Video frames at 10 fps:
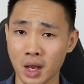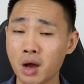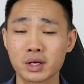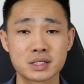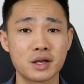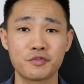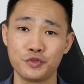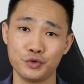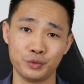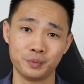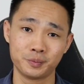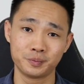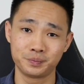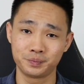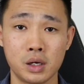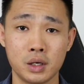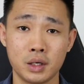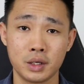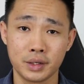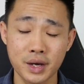How does that feel?
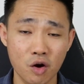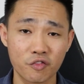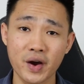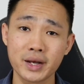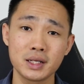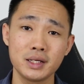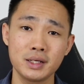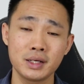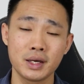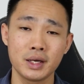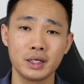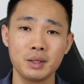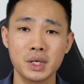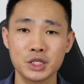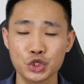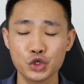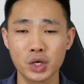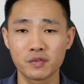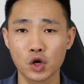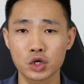Now finally, imagine
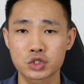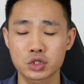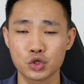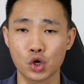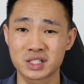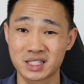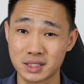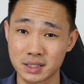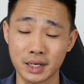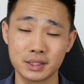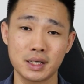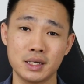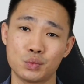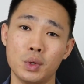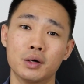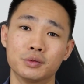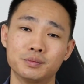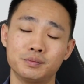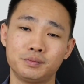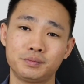you have lost your sight as well.
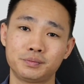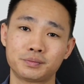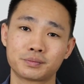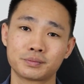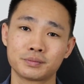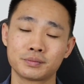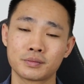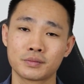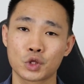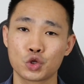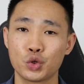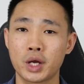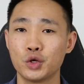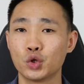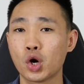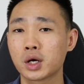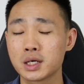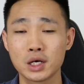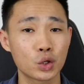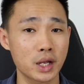You can no
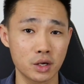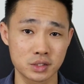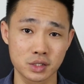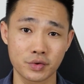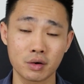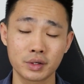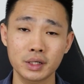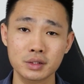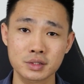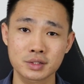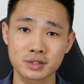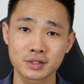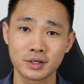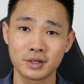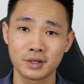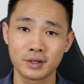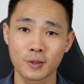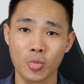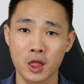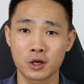longer look at your surroundings,
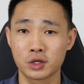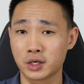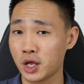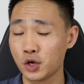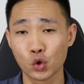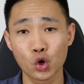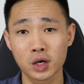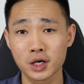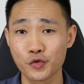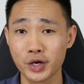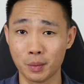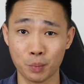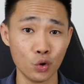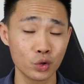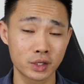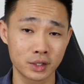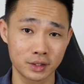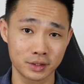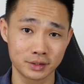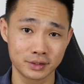can no longer read a book,
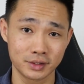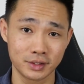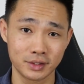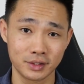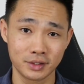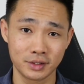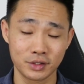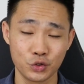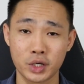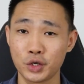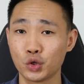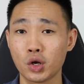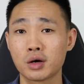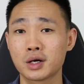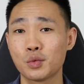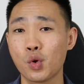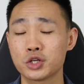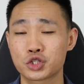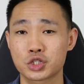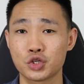you can no longer
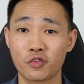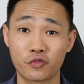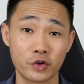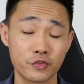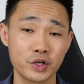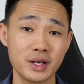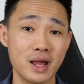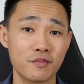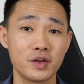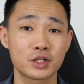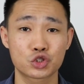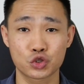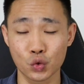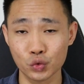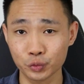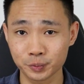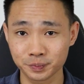watch your favorite Netflix show.